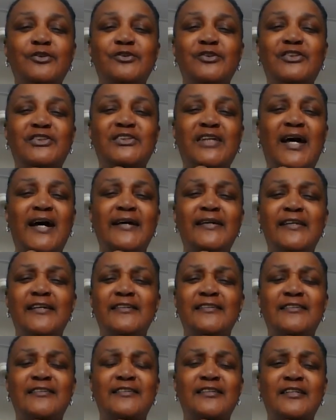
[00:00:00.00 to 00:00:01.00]

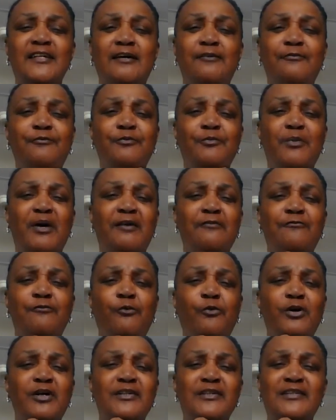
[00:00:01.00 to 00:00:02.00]
sinus stuff in my
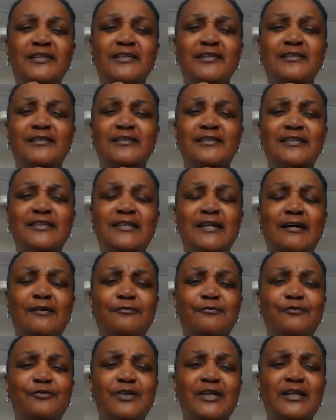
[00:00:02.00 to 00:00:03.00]
voice and stuff,
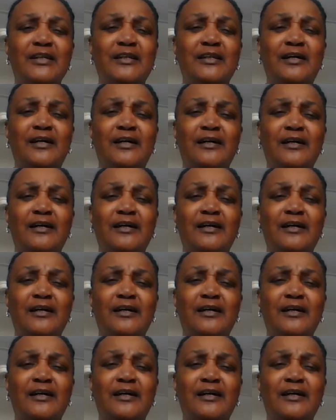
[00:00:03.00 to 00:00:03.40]
and